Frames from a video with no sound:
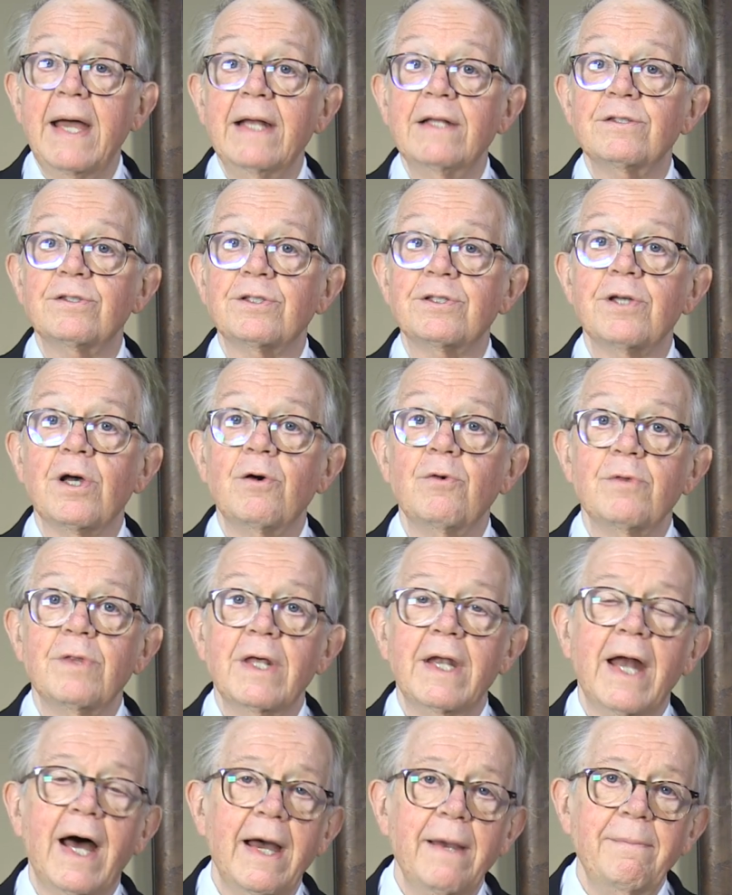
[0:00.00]
and so
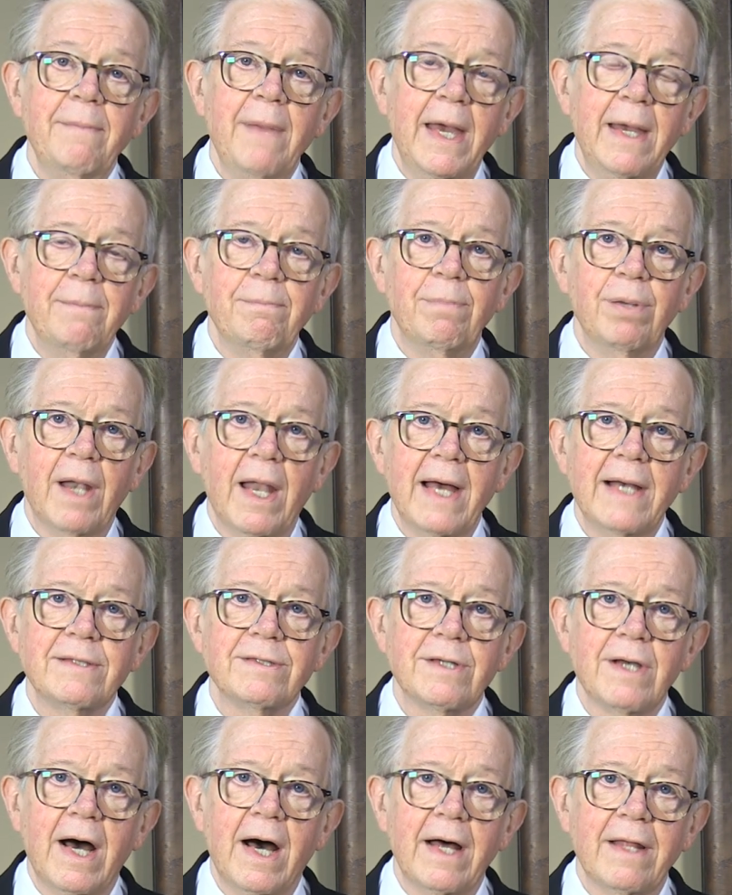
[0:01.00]
that I may
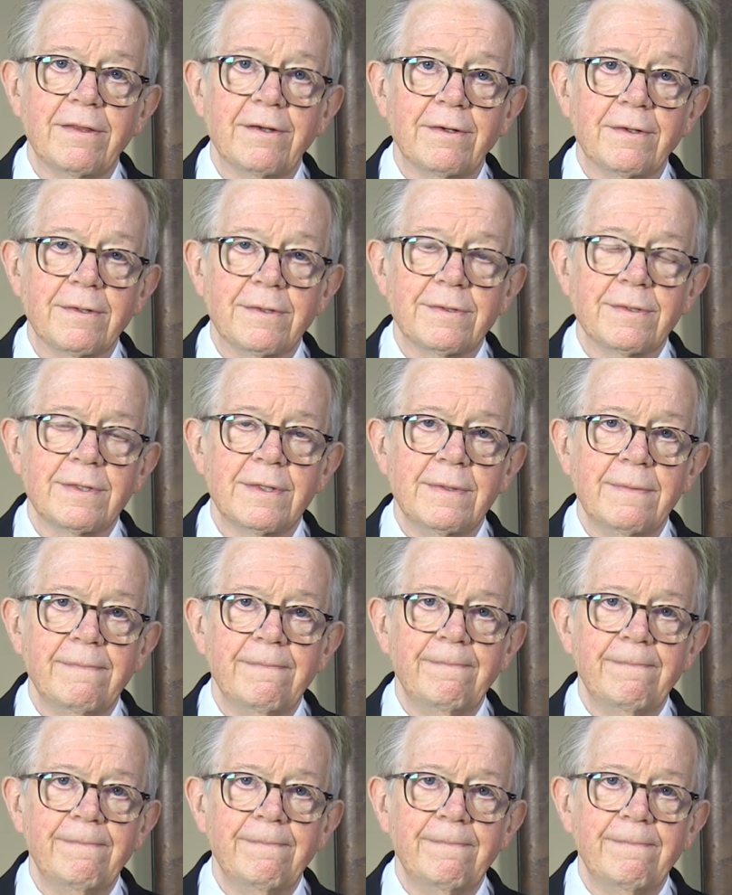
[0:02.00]
bless others.